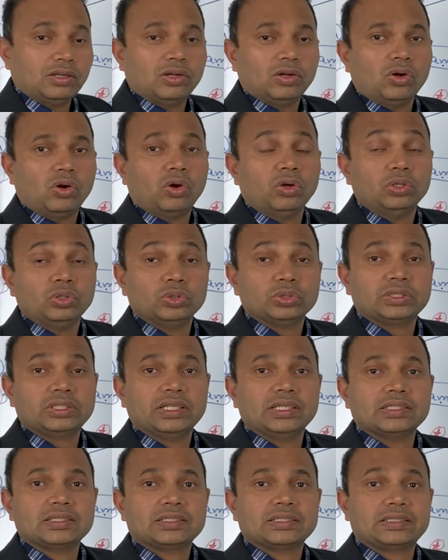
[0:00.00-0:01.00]
All those
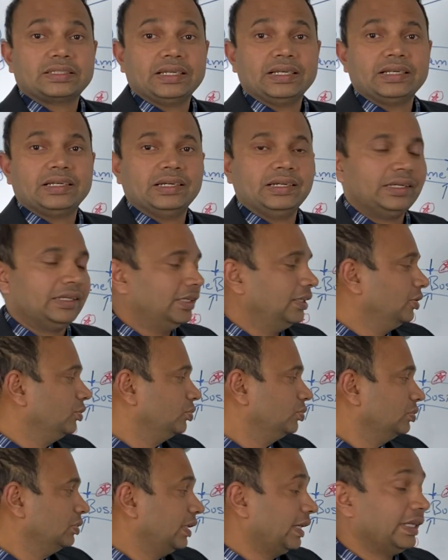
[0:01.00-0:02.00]
things still continue,
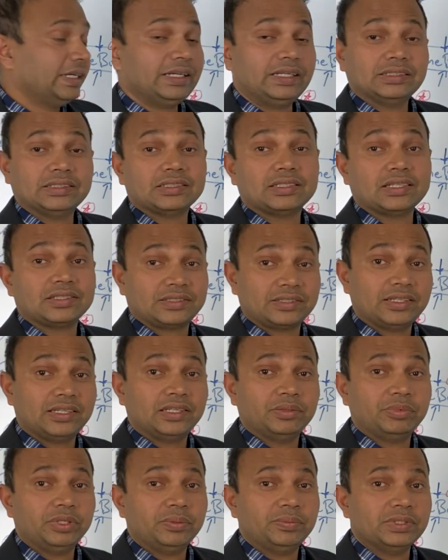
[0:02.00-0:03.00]
and it is a
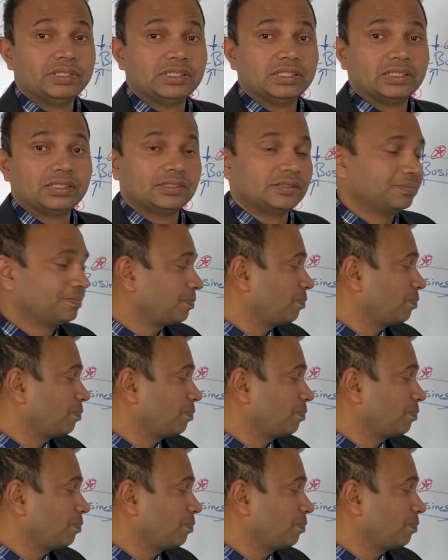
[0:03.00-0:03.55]
sustainable business.